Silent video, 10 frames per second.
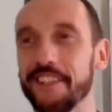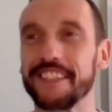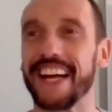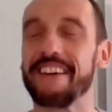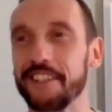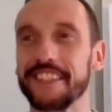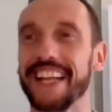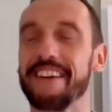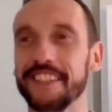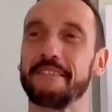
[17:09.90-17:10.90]
choice. That never
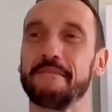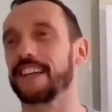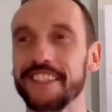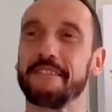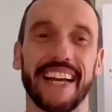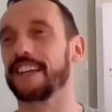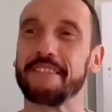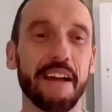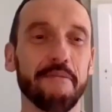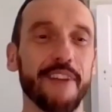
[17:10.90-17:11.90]
thought of that one.
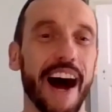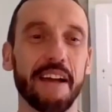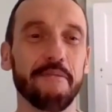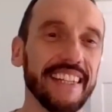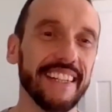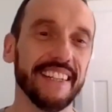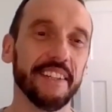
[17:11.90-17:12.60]
Belter. Ryan.